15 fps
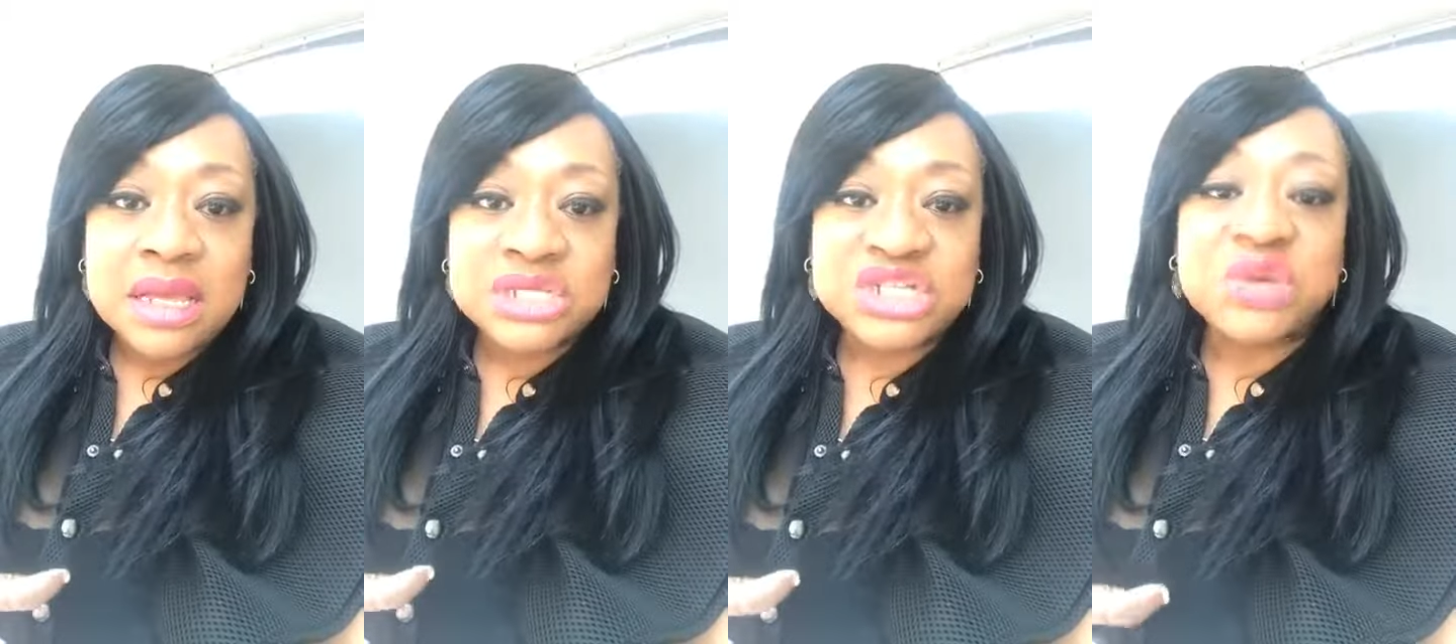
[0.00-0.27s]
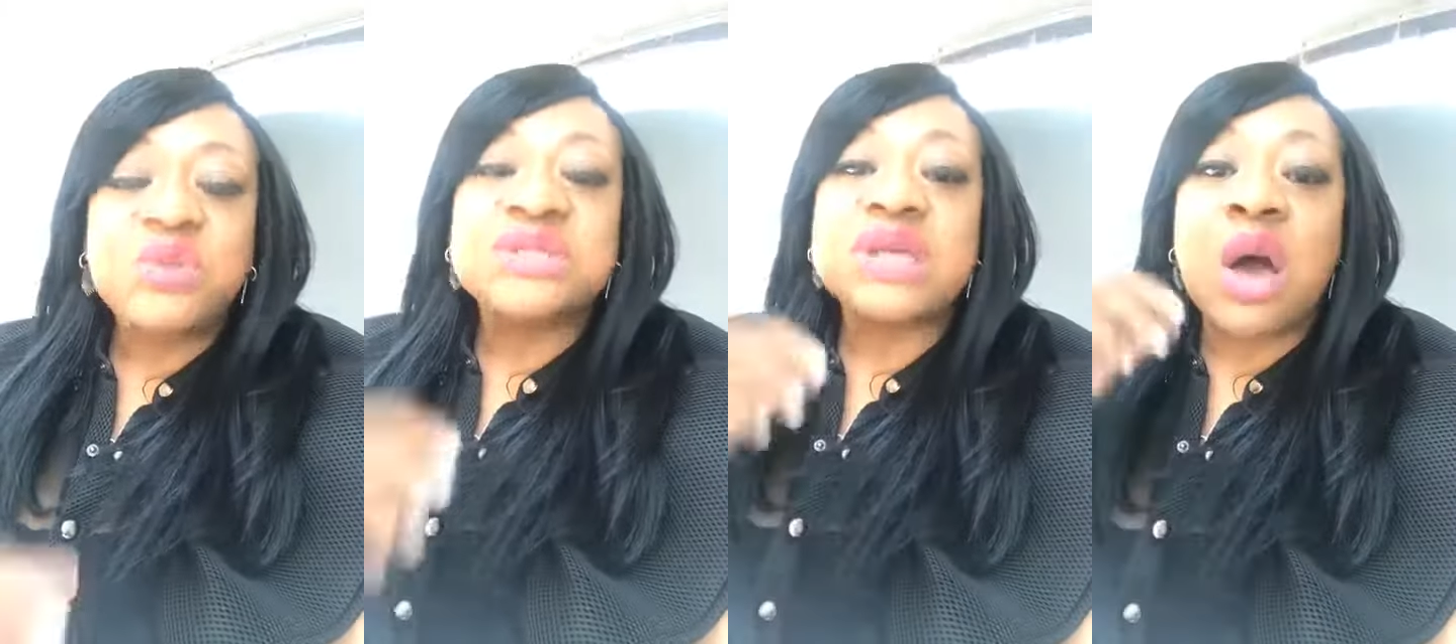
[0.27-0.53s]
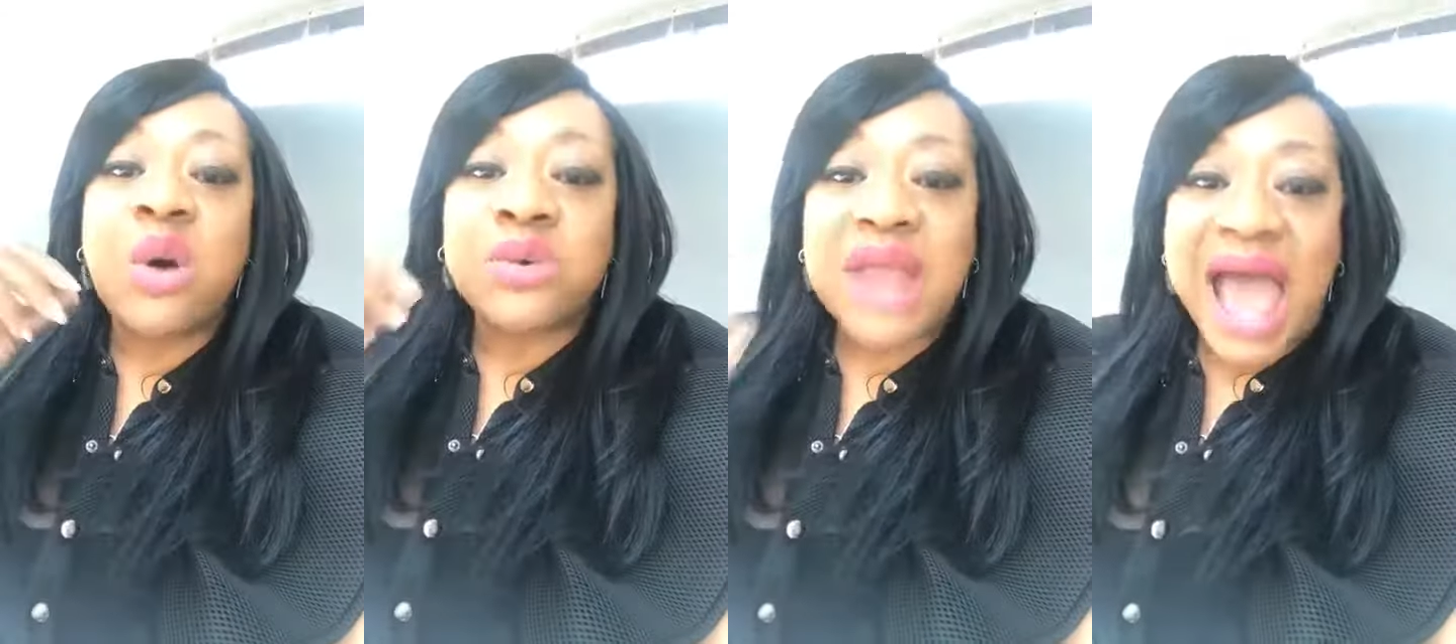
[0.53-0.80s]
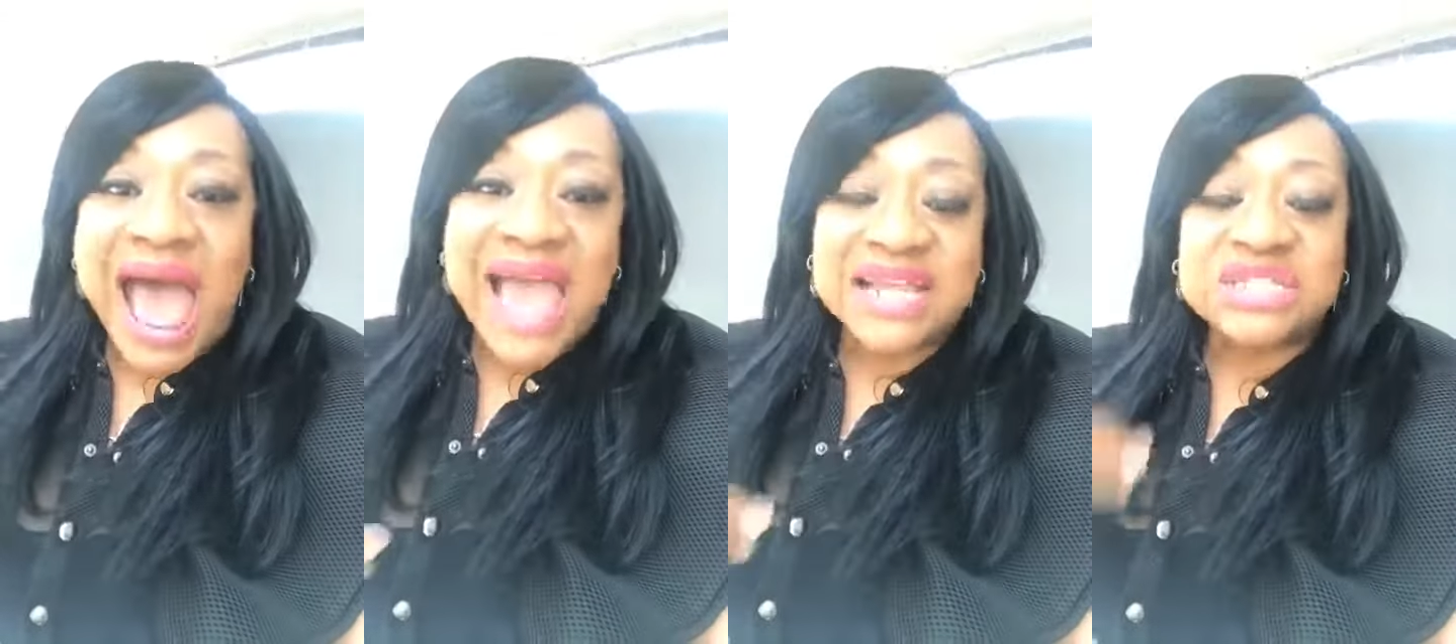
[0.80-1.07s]
She was on
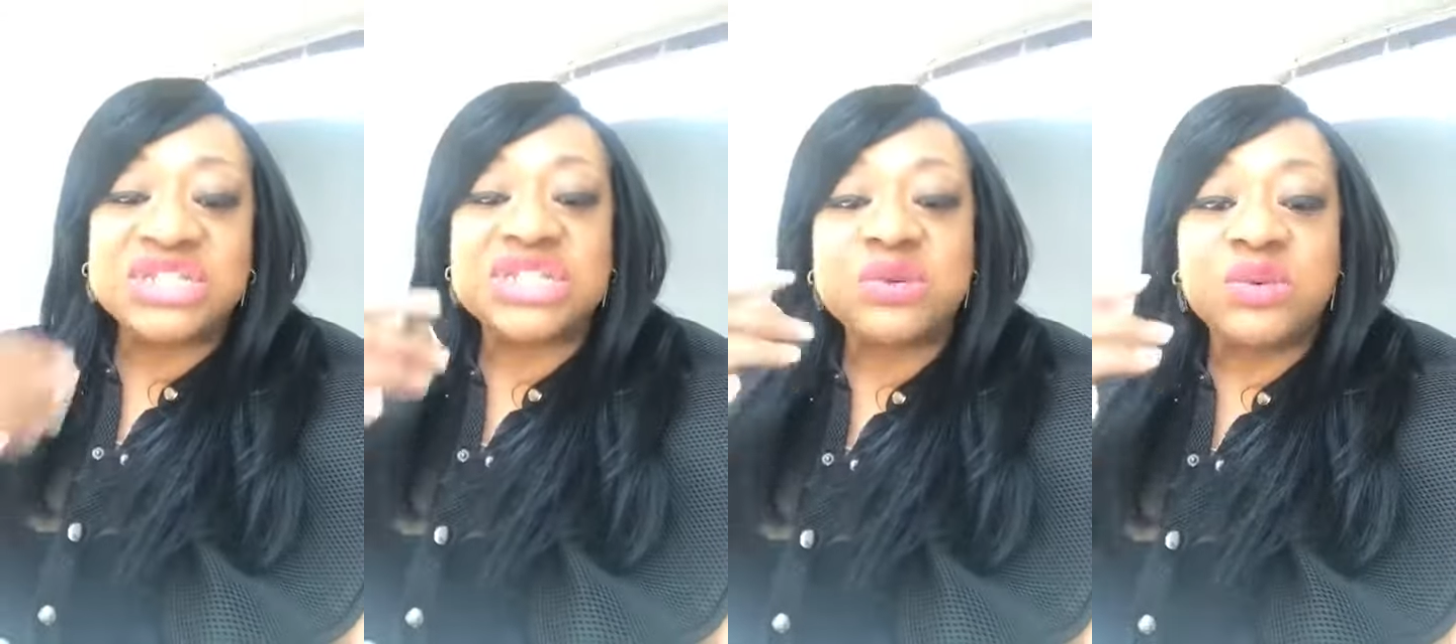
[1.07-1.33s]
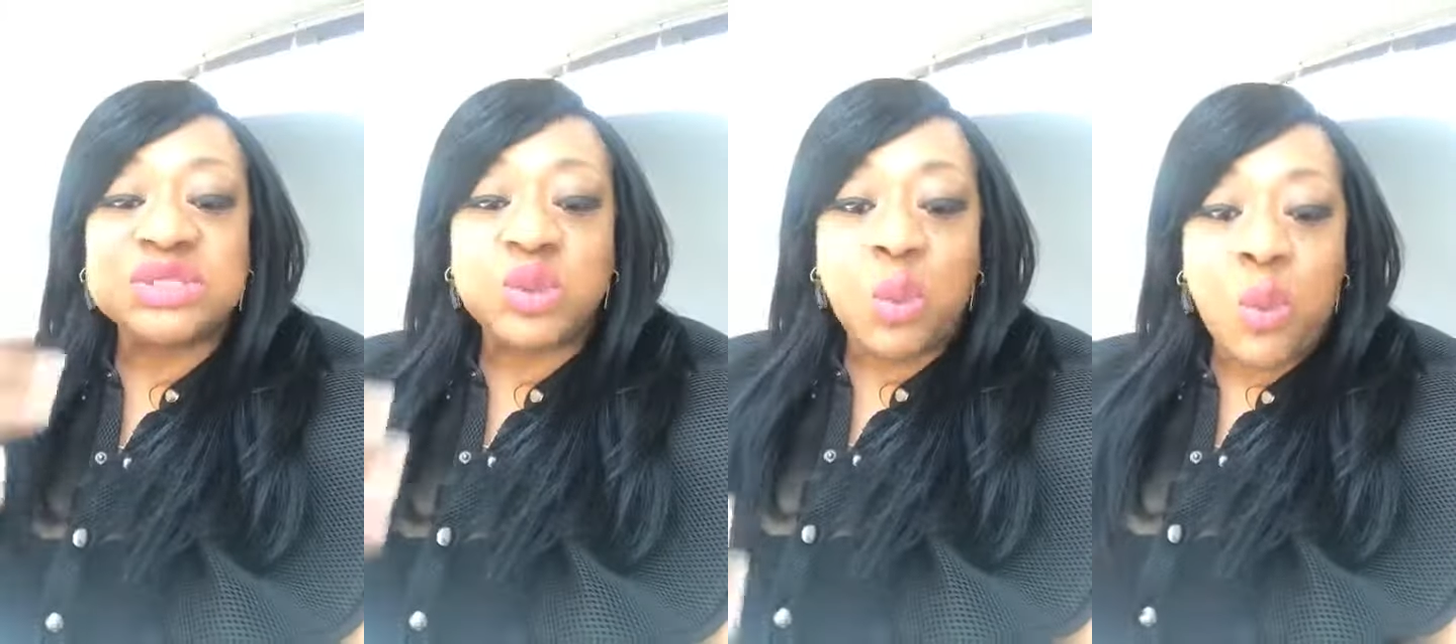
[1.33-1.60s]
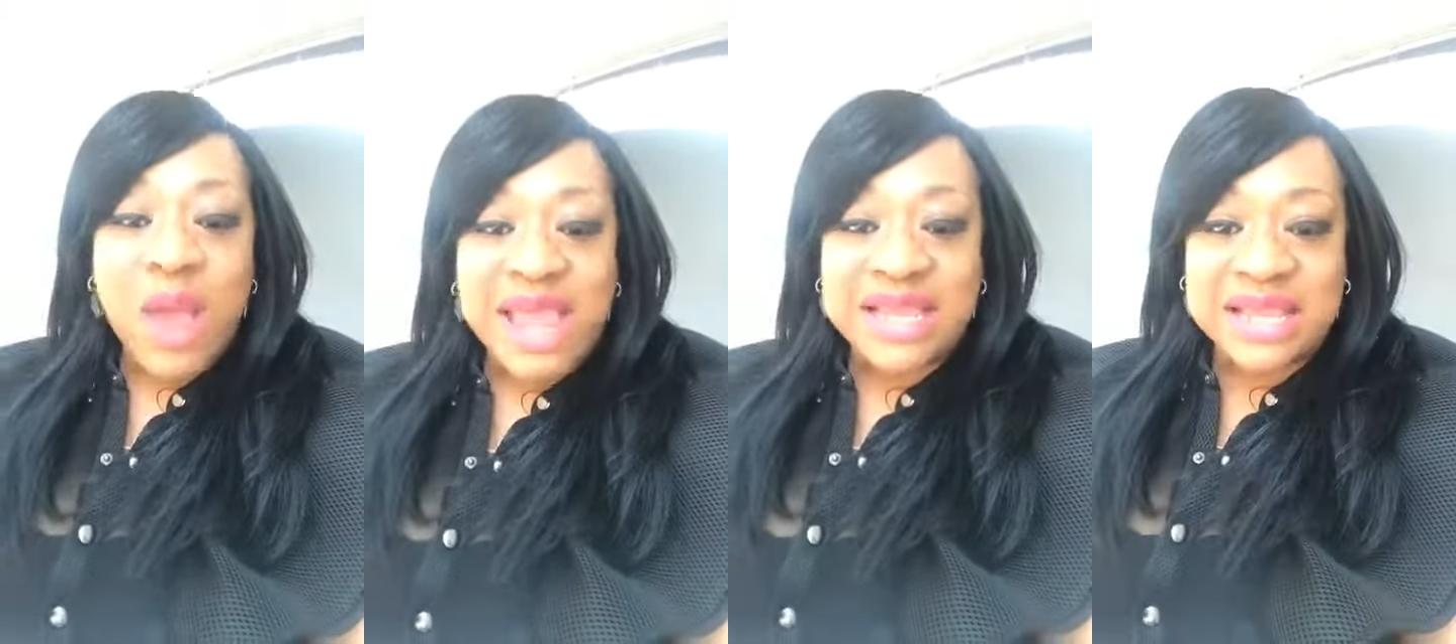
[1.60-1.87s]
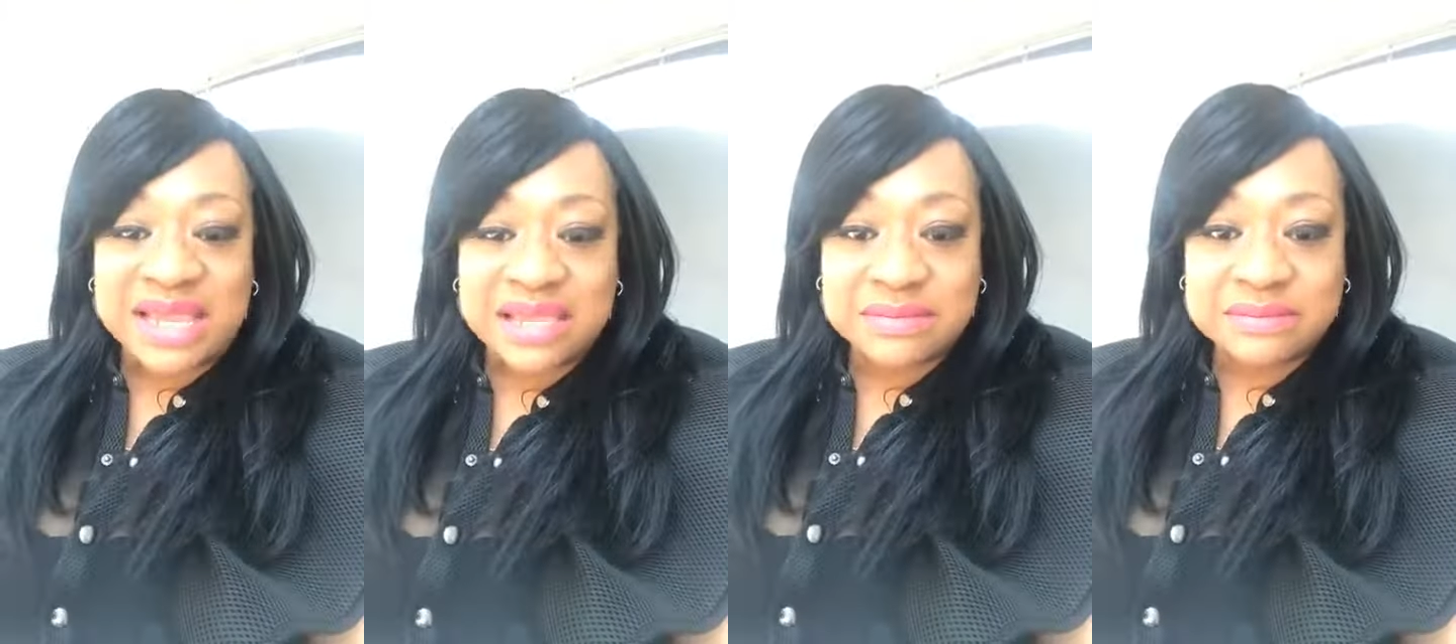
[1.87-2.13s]
ice. She was
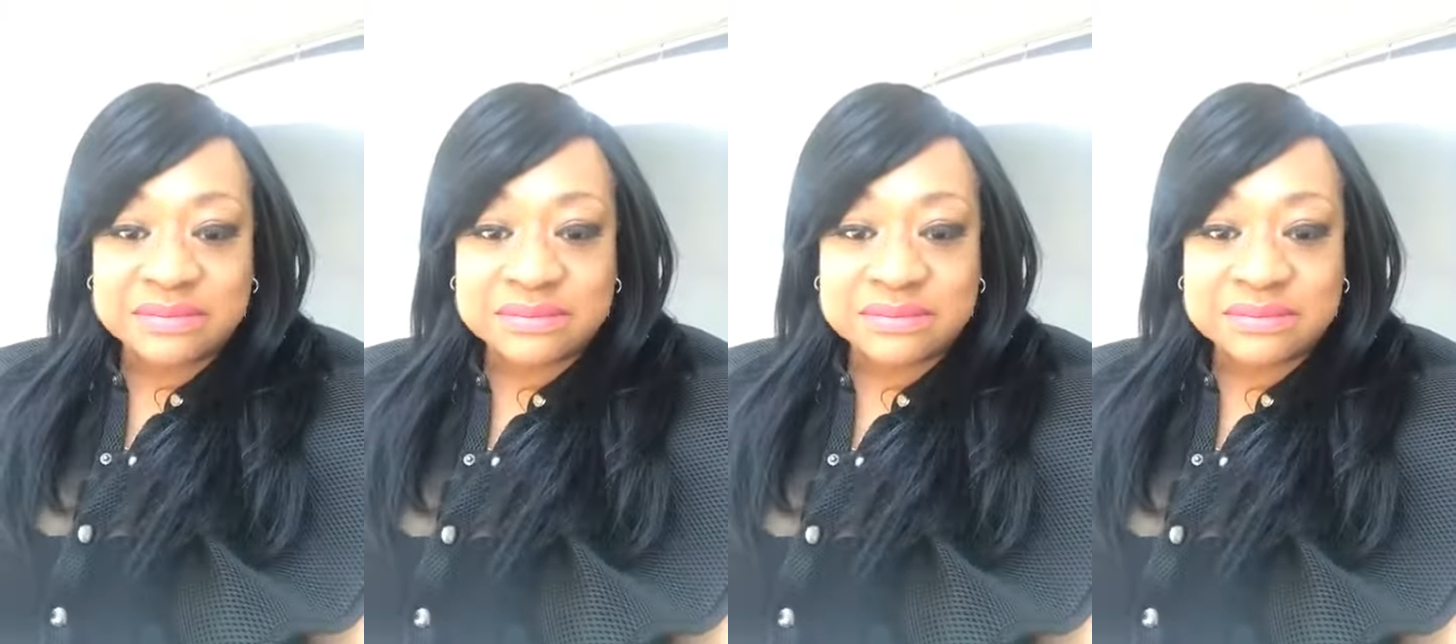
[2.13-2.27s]
waiting.